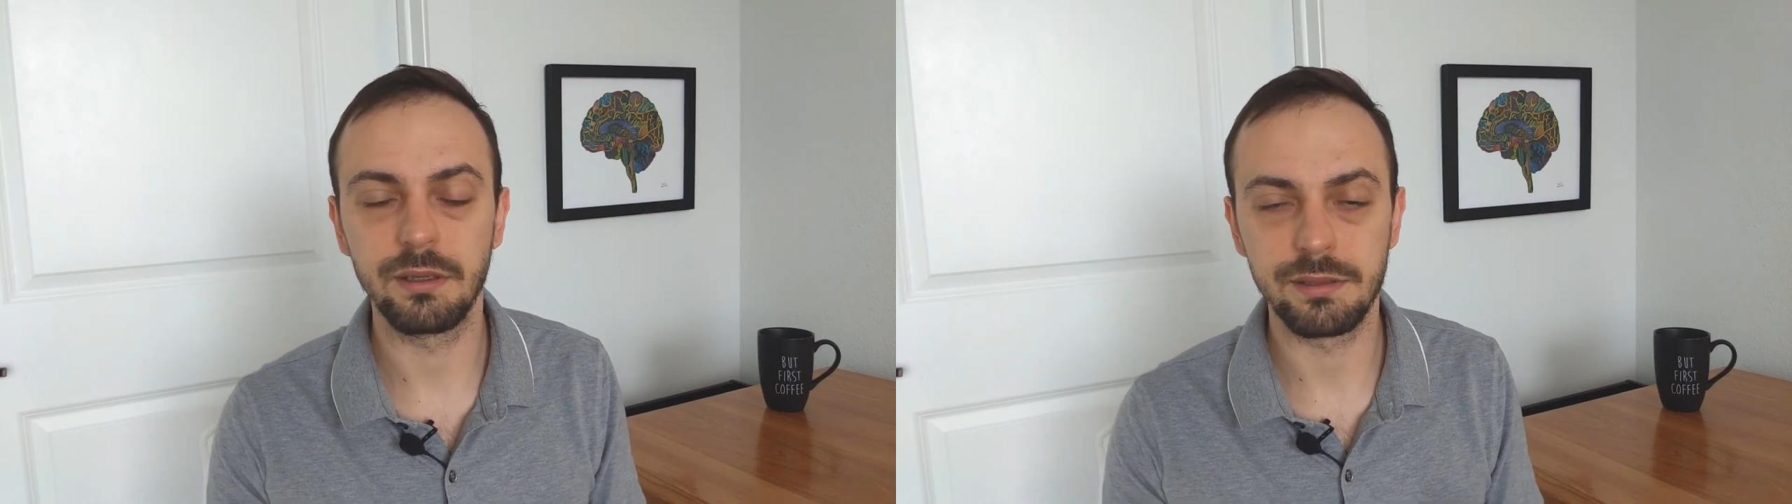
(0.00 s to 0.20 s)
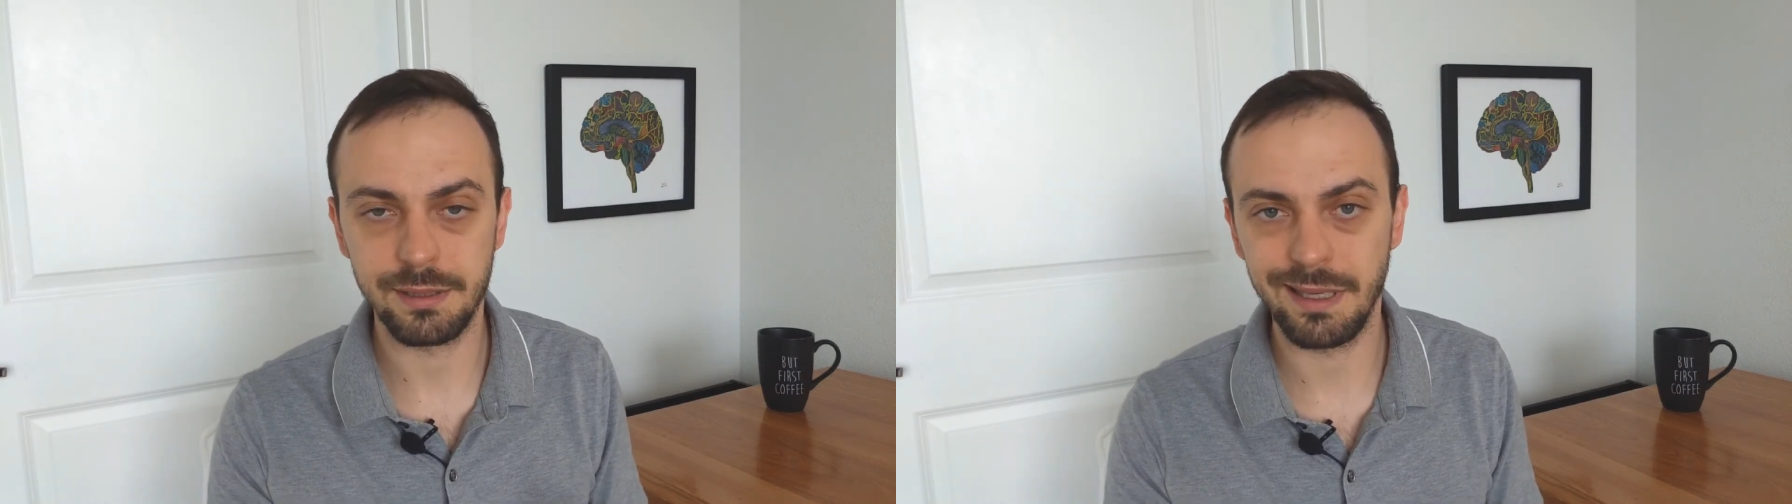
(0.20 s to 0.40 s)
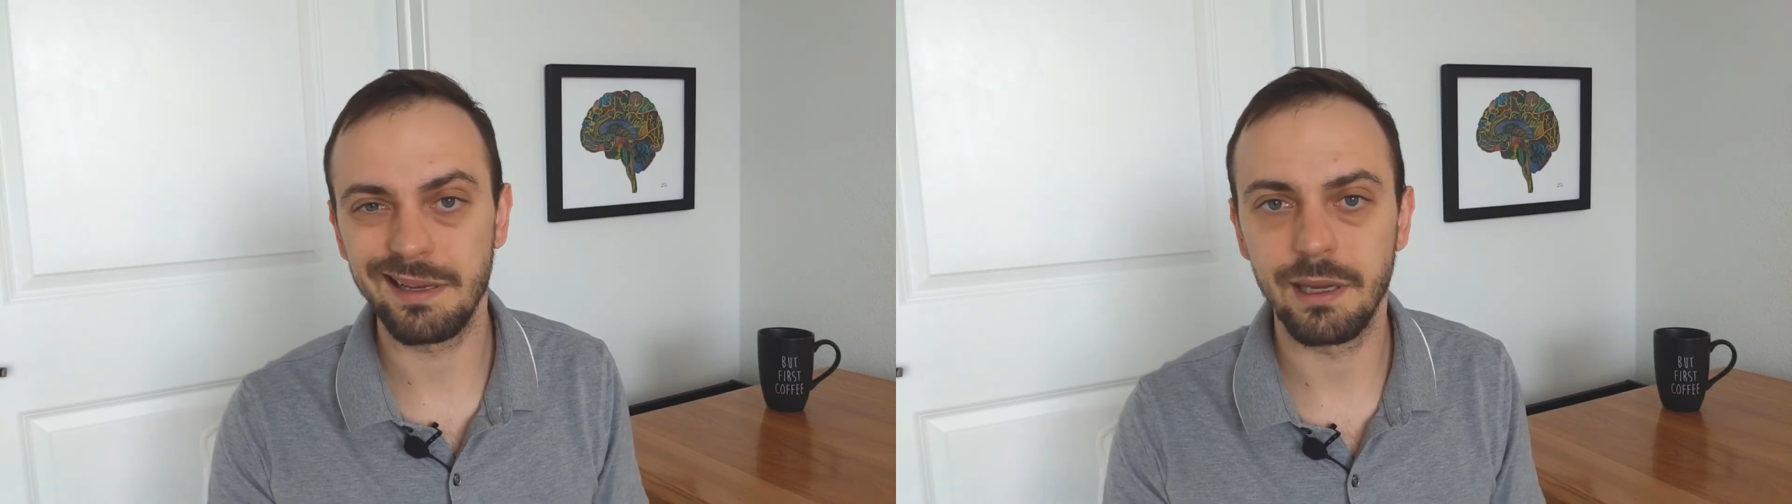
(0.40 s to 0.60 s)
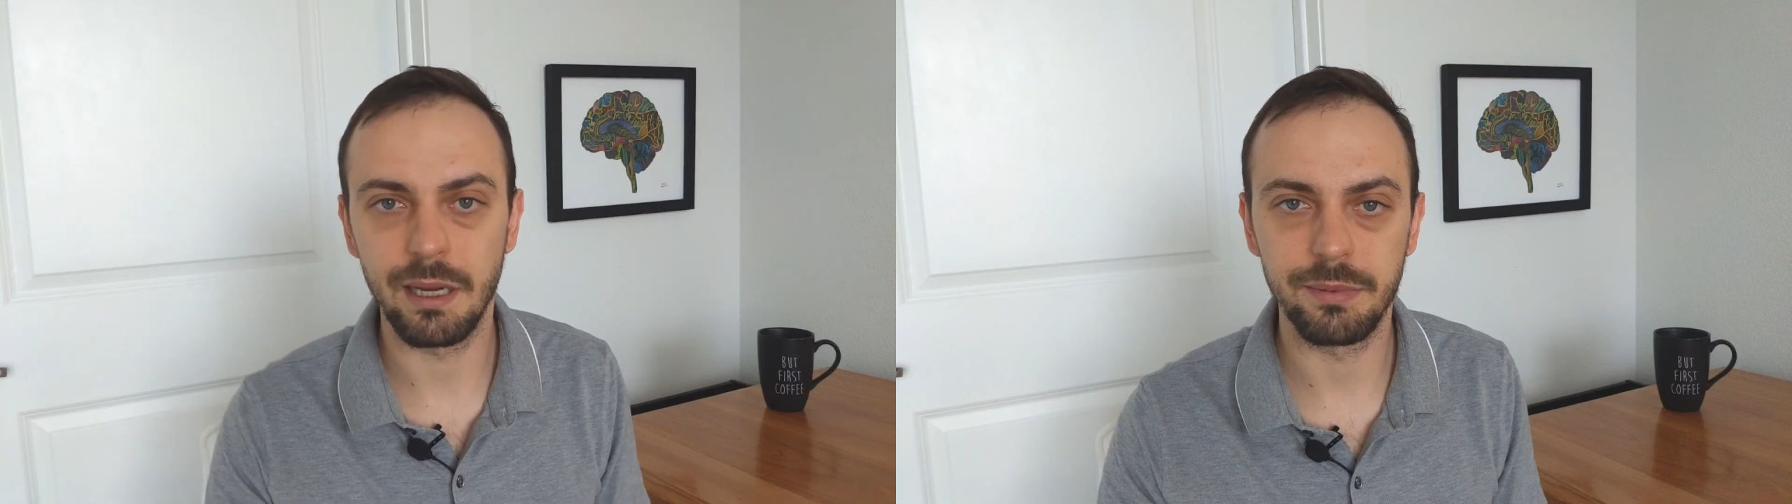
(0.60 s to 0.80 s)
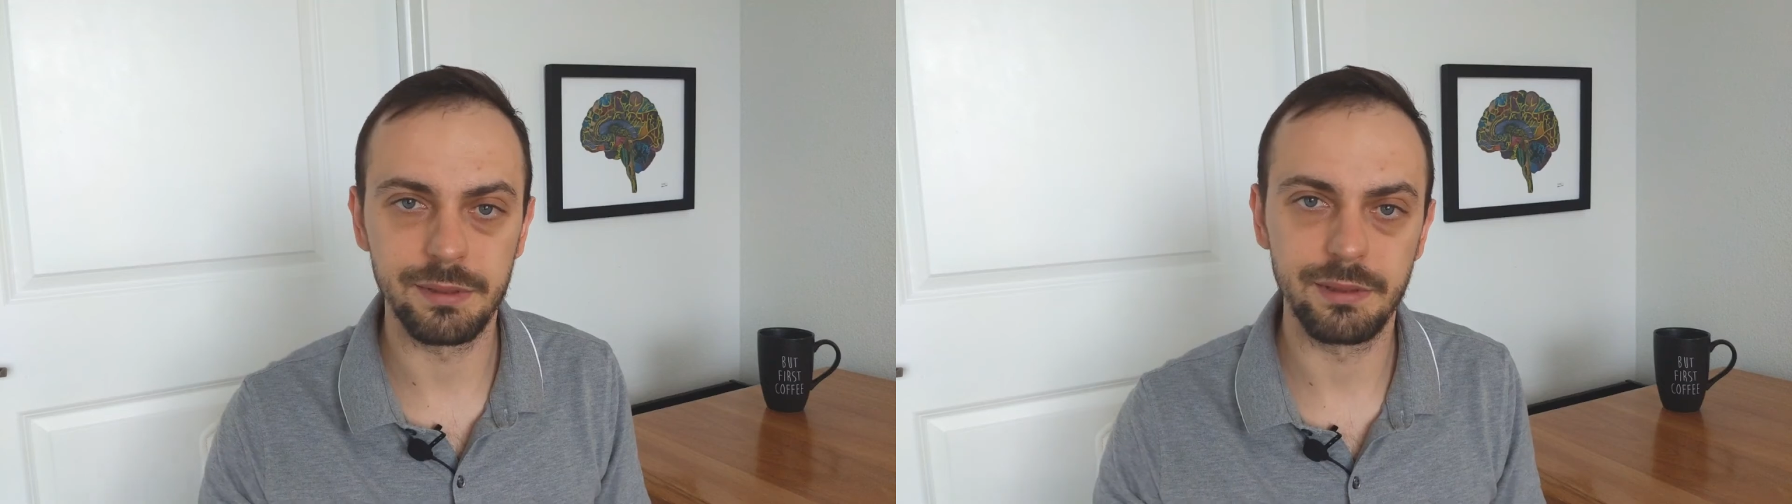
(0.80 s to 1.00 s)
study
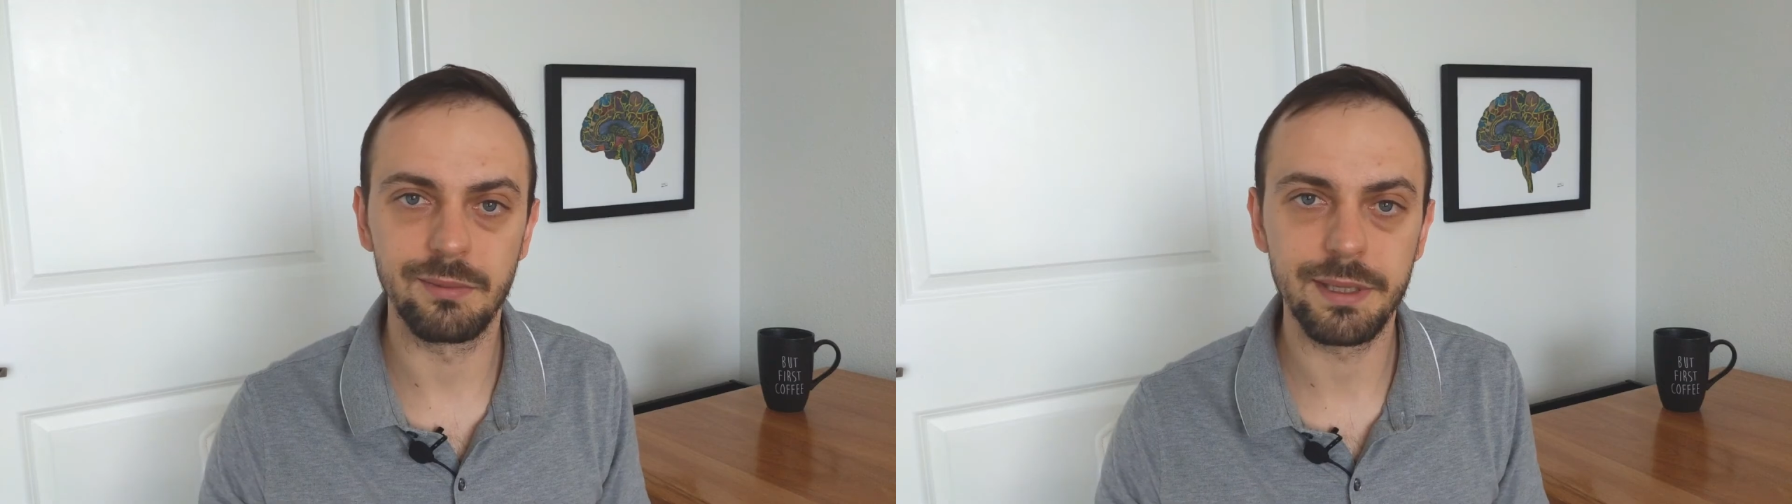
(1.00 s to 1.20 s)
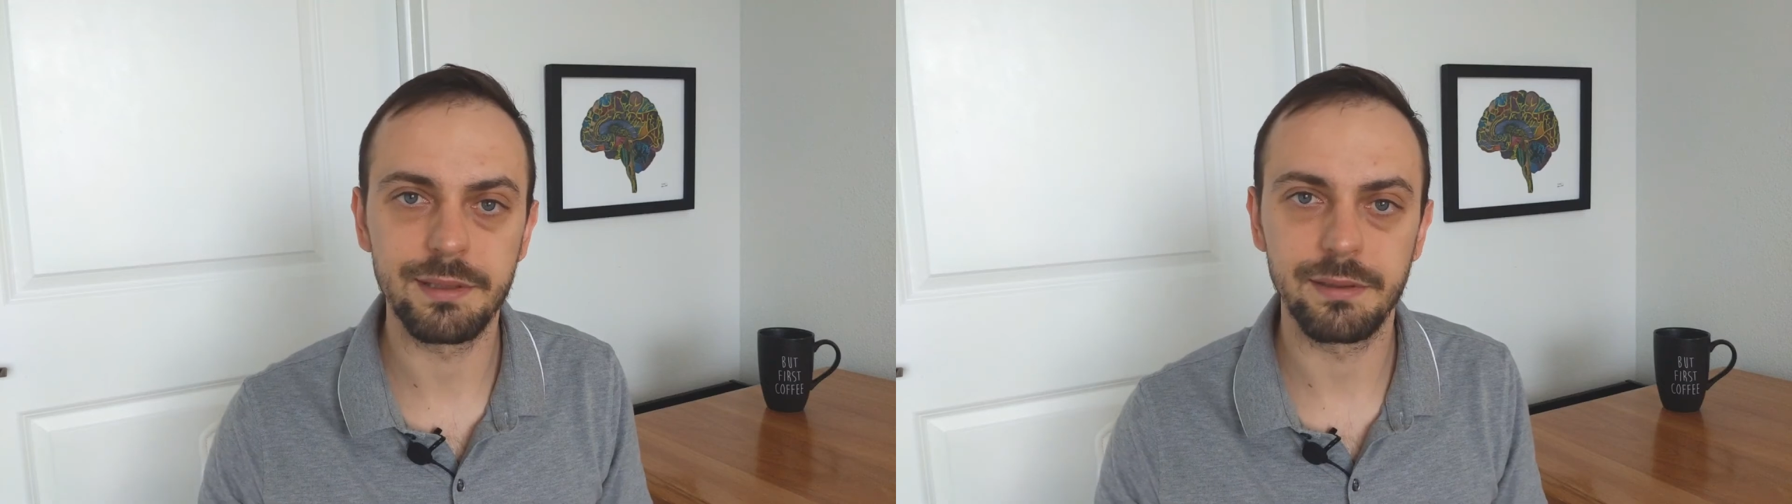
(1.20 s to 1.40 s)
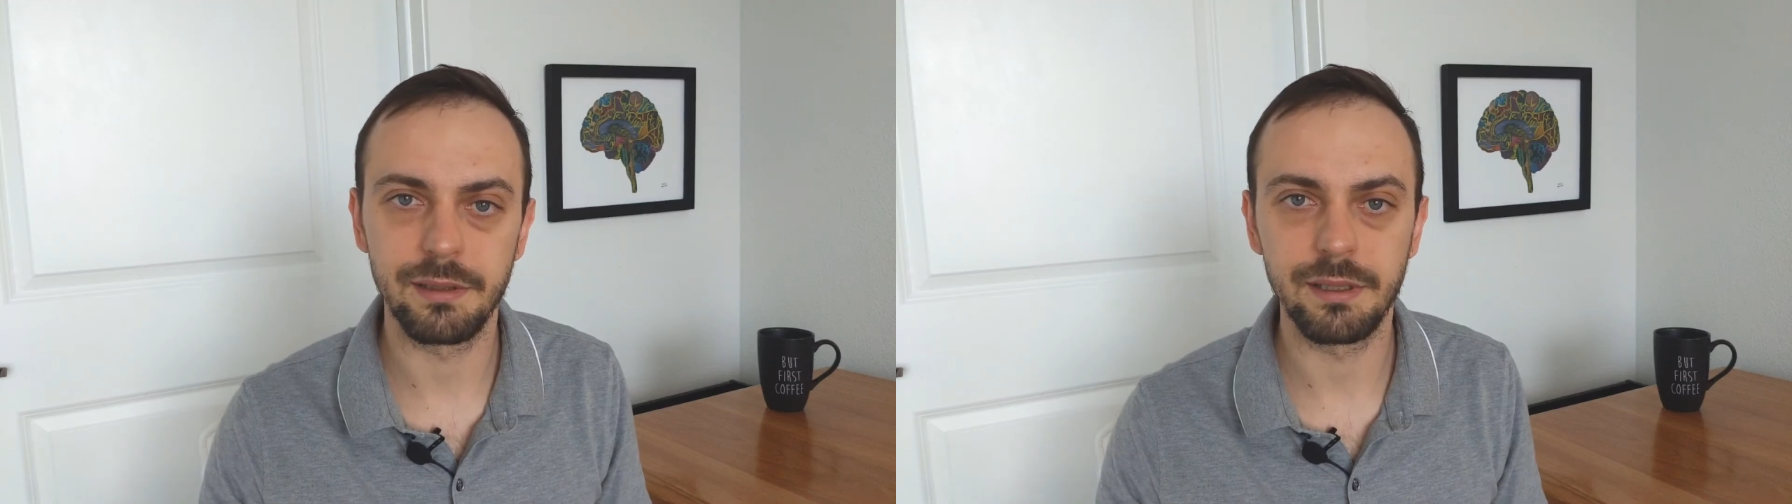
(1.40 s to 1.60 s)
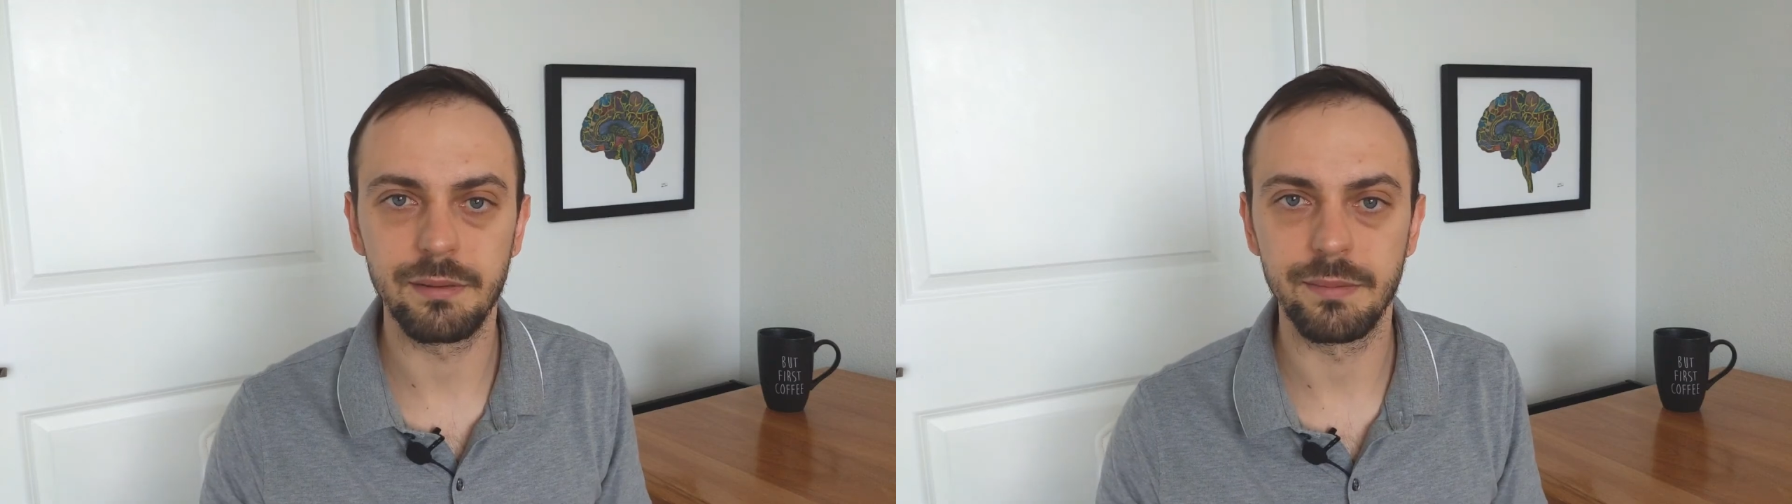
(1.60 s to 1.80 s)
up until recently